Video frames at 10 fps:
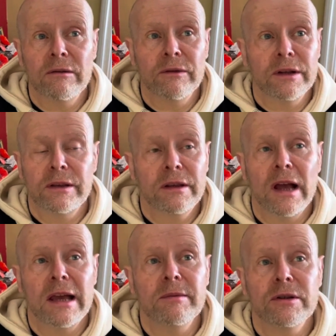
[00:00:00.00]
The
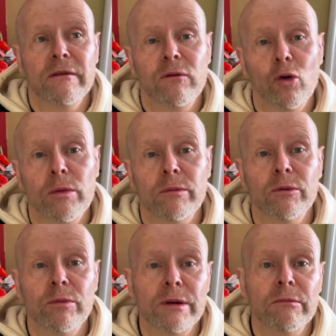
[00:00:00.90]
games I thought we would
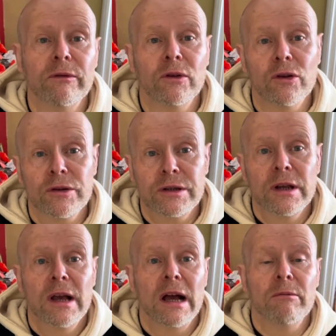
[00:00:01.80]
win, we've lost,
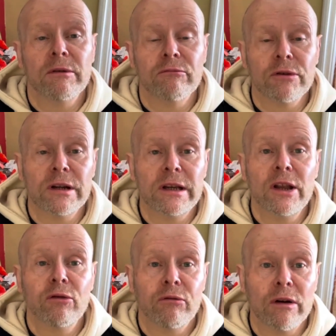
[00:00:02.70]
and we've really
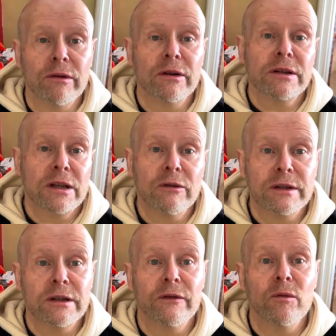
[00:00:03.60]
thrown ourselves
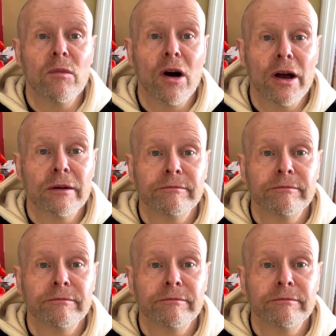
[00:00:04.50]
into the mire.